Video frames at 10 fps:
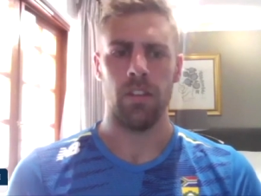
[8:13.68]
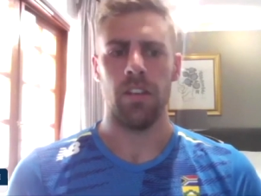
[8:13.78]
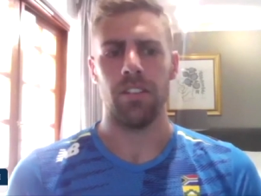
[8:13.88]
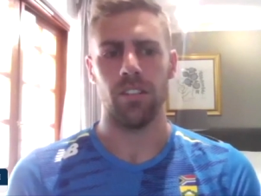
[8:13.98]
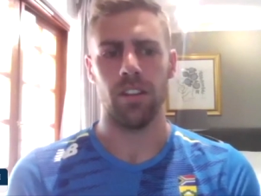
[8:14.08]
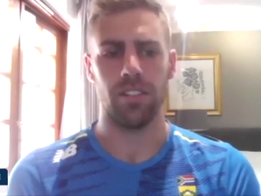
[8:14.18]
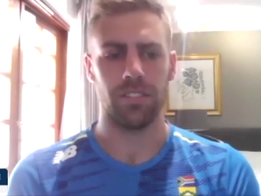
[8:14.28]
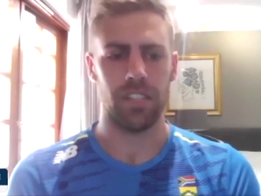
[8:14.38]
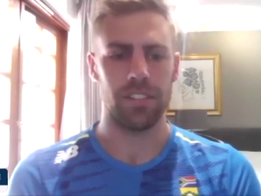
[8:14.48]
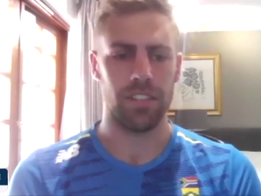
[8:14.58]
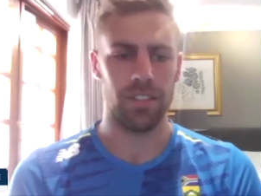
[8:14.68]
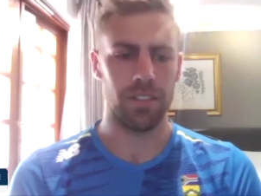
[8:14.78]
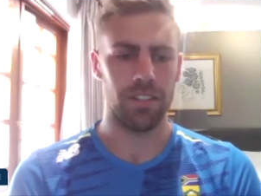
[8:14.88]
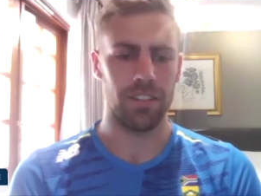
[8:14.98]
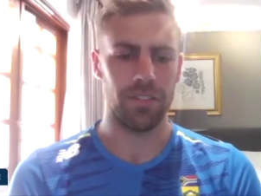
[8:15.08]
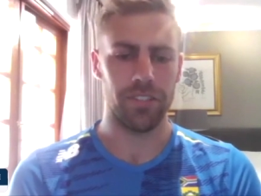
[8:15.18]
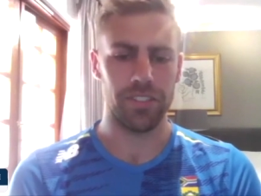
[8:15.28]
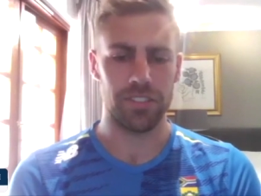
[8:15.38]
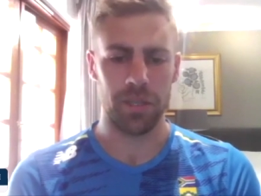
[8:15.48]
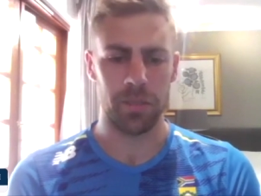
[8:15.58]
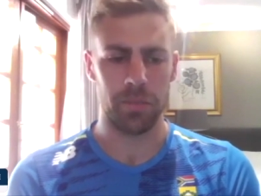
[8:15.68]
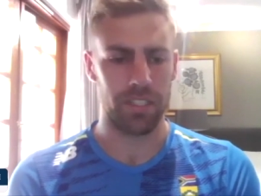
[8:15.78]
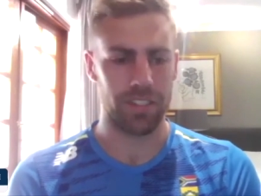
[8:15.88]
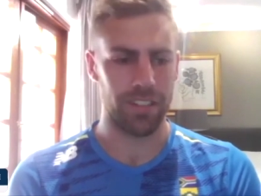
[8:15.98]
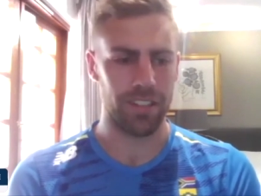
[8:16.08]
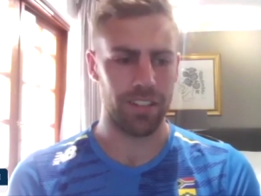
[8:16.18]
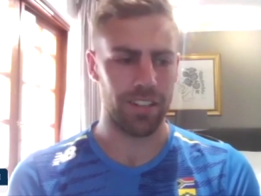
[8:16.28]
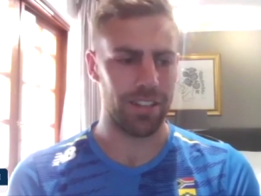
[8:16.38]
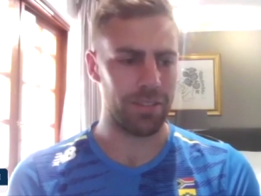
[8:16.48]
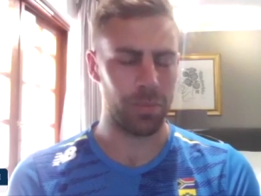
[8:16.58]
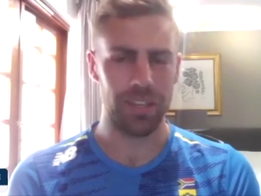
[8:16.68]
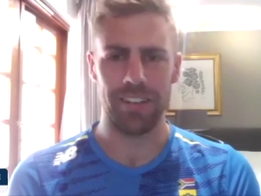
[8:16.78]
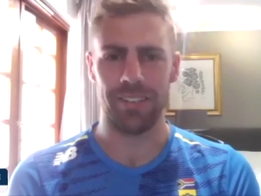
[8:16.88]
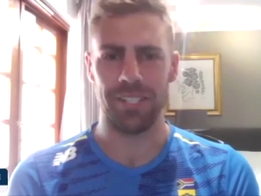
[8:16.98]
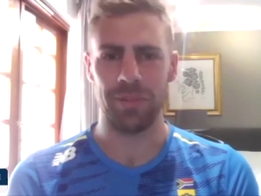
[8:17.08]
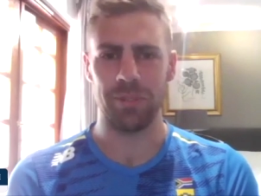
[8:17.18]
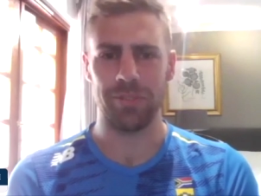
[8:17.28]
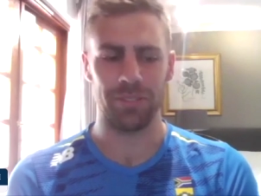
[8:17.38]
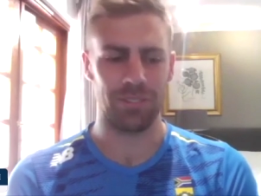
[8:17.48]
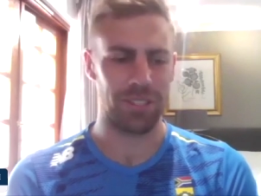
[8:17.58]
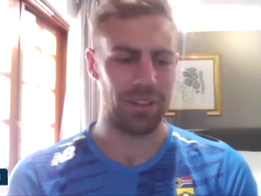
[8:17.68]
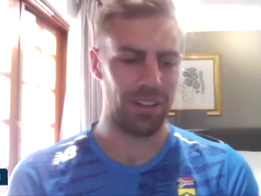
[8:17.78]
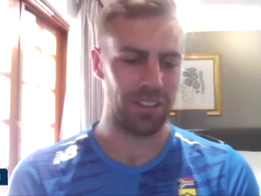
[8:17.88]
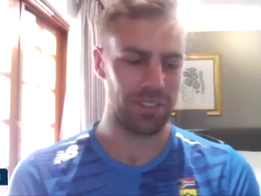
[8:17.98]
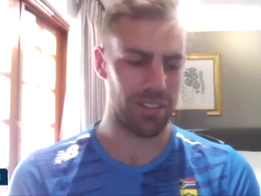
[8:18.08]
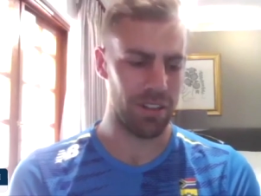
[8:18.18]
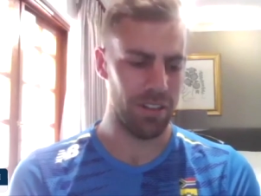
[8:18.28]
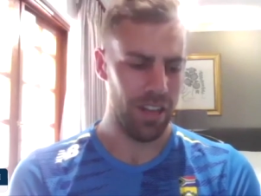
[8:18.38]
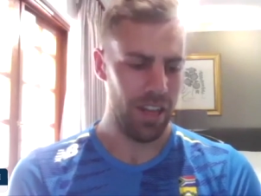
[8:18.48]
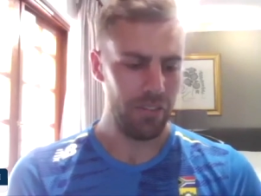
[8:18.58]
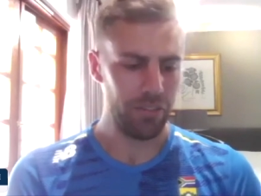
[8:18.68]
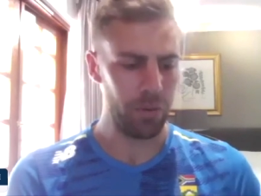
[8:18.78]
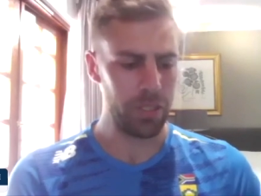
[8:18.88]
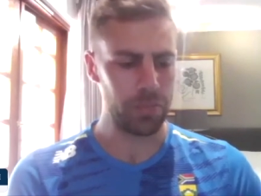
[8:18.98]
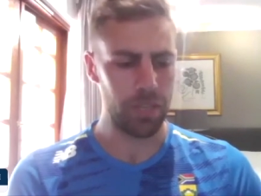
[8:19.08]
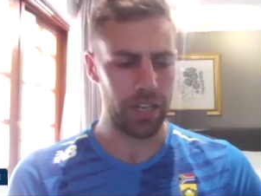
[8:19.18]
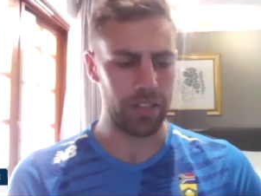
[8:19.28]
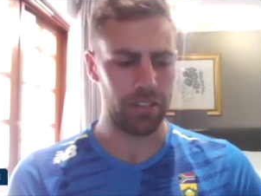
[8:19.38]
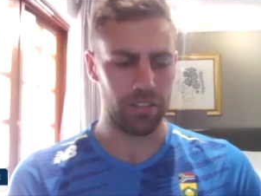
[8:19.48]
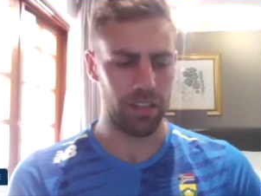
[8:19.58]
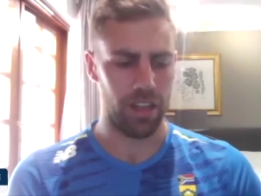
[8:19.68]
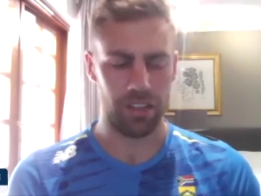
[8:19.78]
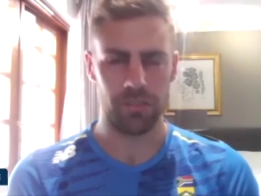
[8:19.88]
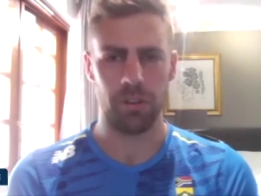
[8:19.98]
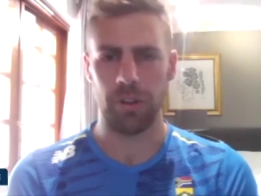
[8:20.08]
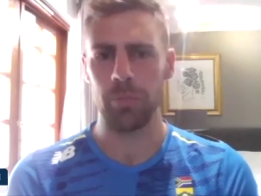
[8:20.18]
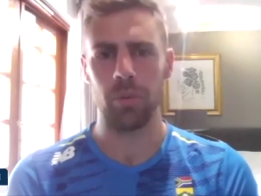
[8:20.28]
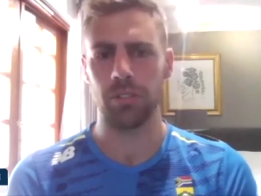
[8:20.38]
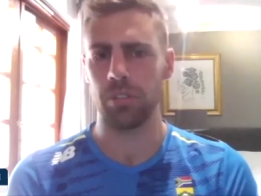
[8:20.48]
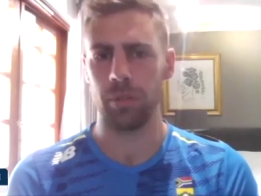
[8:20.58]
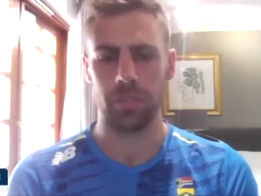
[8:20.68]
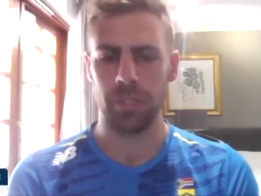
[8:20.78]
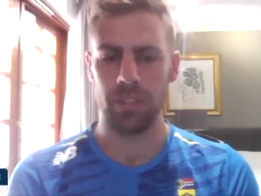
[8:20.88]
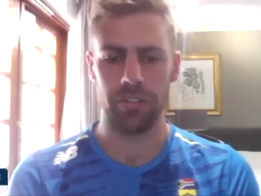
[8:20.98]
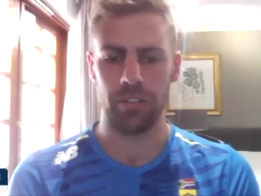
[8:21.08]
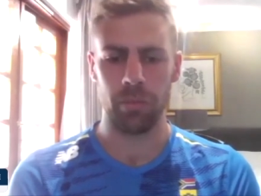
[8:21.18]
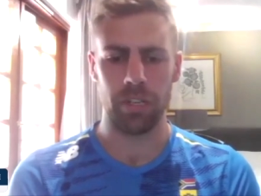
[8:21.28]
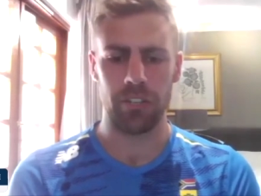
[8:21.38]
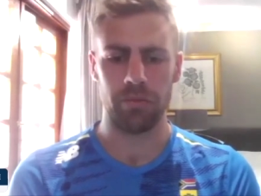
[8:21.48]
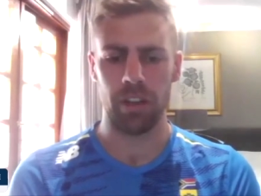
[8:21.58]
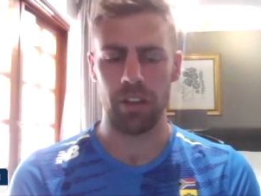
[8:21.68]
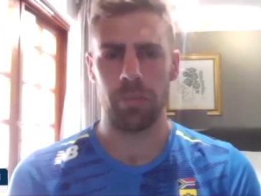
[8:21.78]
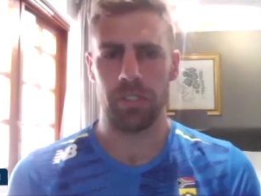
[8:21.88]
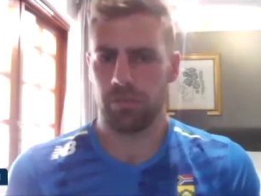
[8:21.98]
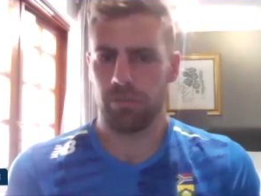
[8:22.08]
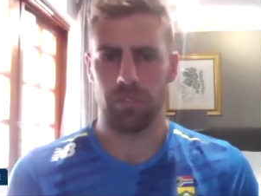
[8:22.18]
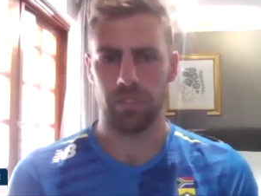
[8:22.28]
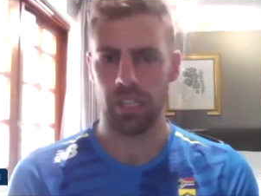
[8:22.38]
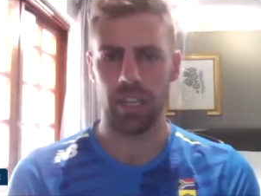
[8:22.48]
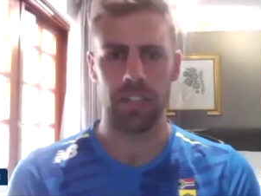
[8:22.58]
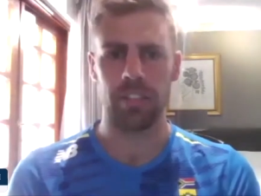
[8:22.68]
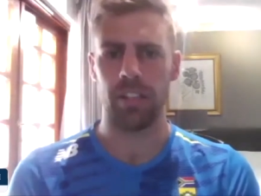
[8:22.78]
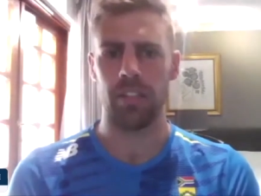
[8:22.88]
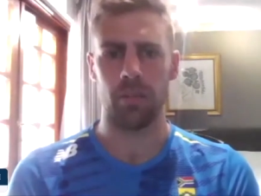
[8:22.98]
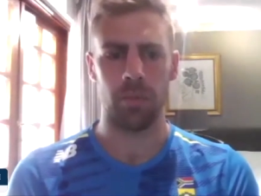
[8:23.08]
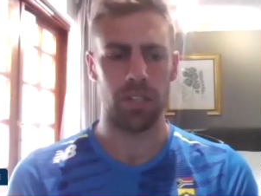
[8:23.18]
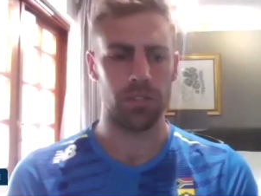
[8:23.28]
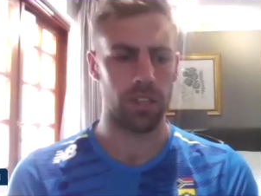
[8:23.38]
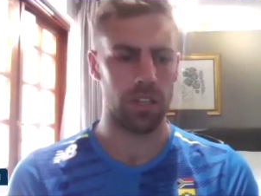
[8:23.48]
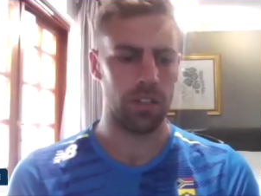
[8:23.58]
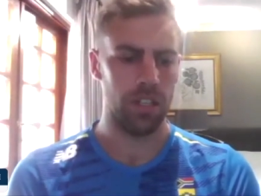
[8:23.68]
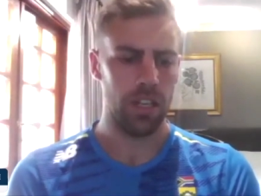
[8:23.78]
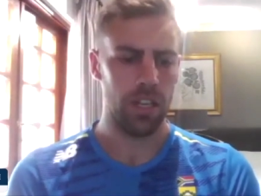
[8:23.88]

Yeah, it's actually the first time in my career that I haven't played a Red Bull for so long. So I've always played, the Red Bull's always been the format I've been selected in the most. So